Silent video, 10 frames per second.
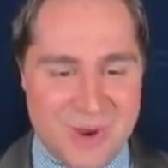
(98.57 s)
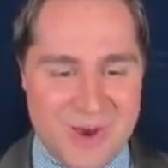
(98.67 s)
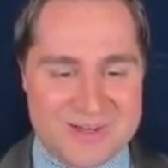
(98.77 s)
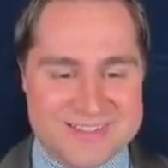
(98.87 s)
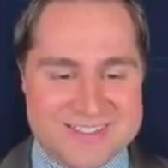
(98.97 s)

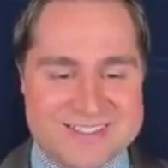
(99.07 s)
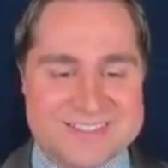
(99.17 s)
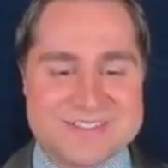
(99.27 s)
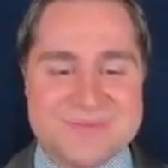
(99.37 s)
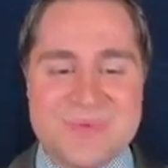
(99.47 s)

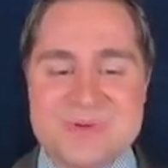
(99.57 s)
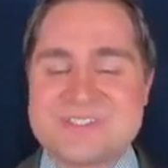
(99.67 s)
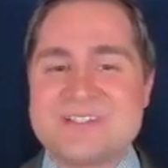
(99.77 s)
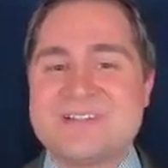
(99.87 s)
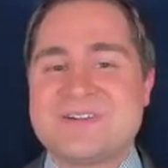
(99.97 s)
Partly to
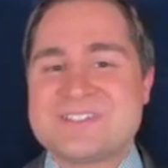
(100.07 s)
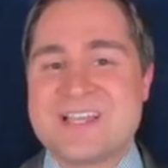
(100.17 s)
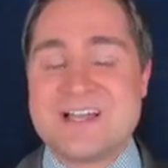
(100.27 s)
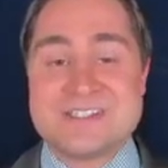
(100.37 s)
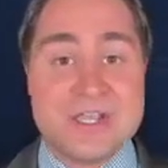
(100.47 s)
mostly clear
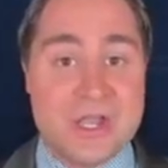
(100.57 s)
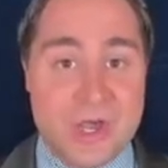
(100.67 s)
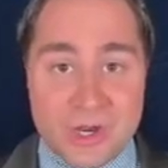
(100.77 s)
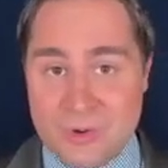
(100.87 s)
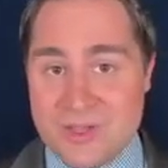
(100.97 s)
skies
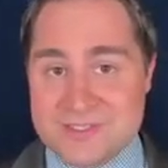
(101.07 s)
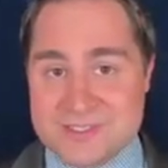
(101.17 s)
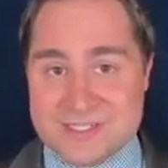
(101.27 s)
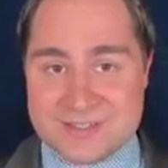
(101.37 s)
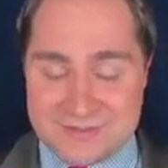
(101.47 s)
across
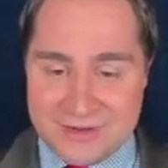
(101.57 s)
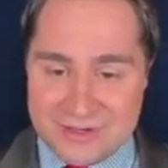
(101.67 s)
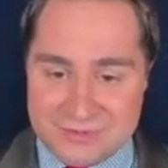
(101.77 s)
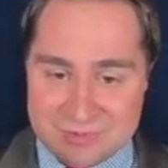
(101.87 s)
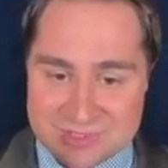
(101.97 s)
the state, the
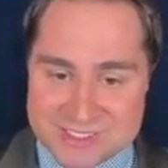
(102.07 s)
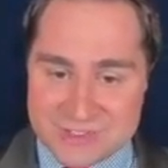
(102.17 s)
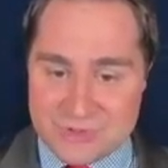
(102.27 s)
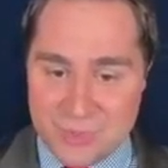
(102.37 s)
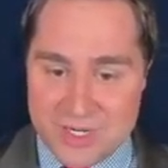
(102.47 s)
cloud cover will
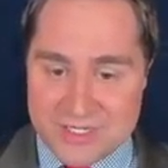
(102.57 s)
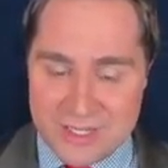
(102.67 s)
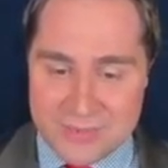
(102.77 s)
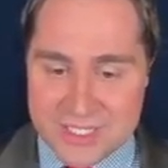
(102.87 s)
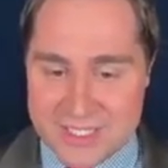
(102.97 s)
continue to break
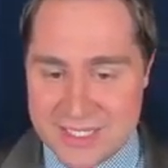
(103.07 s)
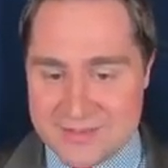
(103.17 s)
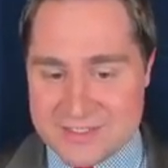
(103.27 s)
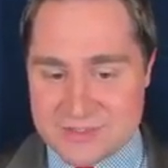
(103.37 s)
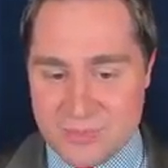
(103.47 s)
up
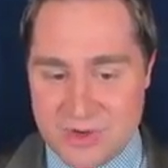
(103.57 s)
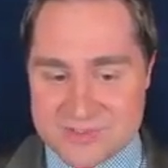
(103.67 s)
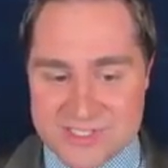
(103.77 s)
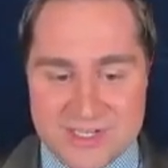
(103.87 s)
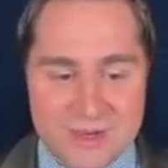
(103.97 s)
in the eastern
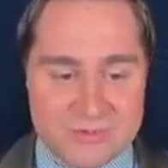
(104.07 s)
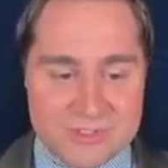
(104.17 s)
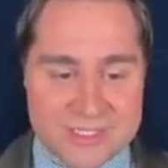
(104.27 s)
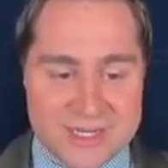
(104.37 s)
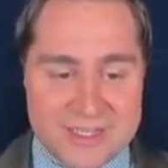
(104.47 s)
part of the state. And we're
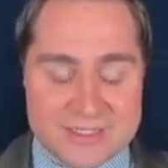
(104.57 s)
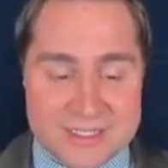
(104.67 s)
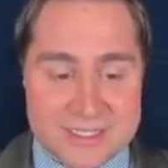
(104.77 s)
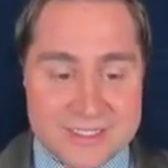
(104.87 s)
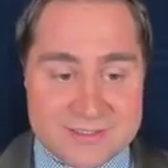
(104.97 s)
looking at
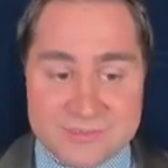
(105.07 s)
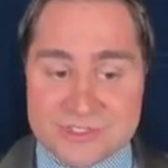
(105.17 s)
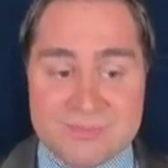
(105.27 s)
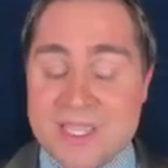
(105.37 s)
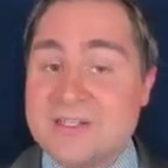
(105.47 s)

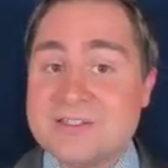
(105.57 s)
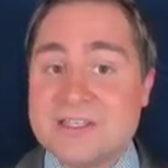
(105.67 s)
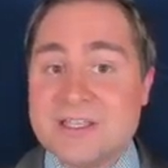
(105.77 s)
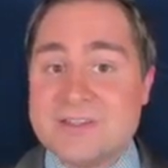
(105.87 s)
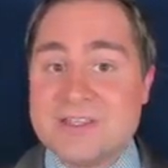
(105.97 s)
temperatures
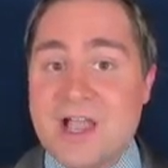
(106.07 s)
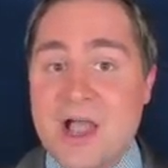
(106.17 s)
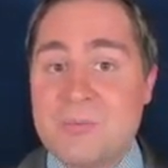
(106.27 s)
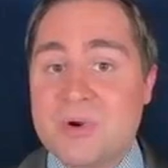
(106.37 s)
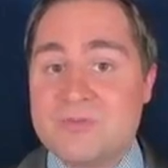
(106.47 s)
mainly in the
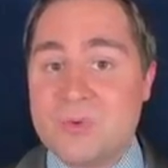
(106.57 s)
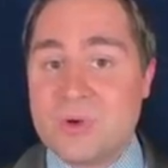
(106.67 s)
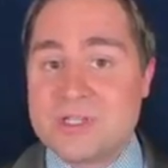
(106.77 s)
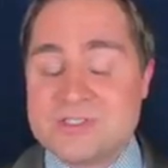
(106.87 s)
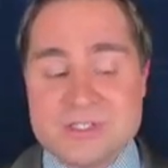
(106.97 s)
upper
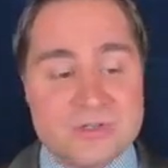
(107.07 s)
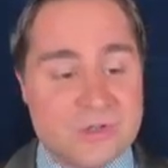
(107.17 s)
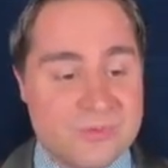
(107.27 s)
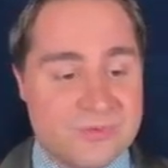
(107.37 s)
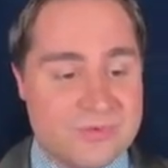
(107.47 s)
40s,
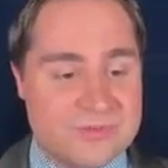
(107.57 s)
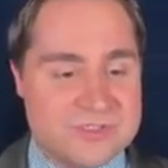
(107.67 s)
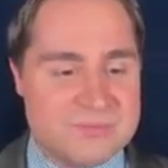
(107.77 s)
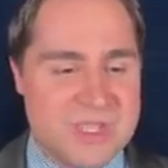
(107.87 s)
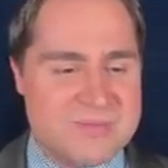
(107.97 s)
low
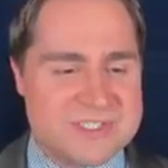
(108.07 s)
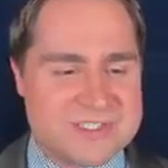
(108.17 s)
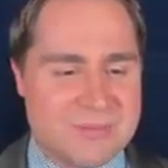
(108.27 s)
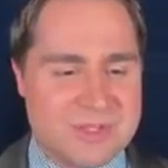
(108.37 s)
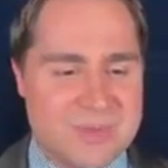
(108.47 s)
50s, maybe
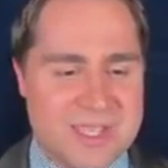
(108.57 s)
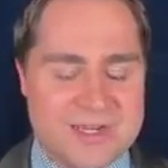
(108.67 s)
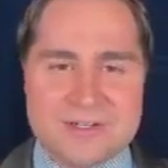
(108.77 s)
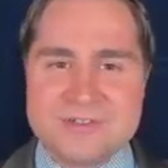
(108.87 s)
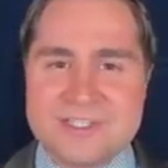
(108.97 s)
some in the
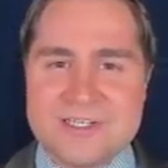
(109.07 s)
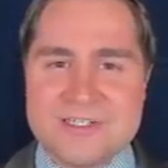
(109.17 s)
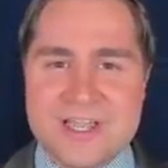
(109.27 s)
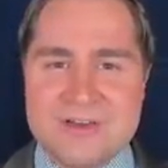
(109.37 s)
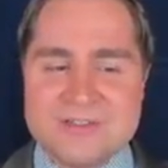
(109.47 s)
panhandle
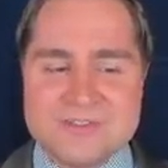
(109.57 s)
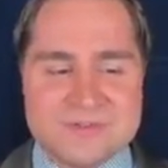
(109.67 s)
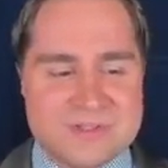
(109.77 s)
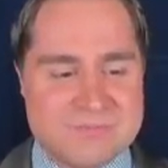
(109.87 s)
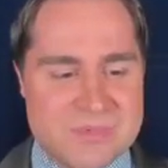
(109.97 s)
getting down
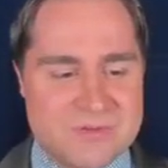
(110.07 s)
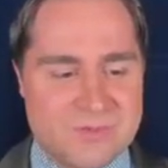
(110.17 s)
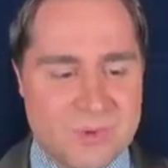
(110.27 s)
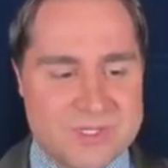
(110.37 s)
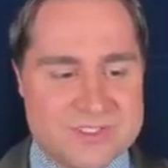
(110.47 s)
into the mid
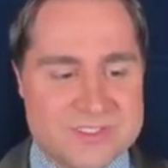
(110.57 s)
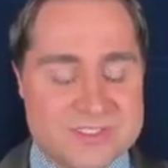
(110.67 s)
40s.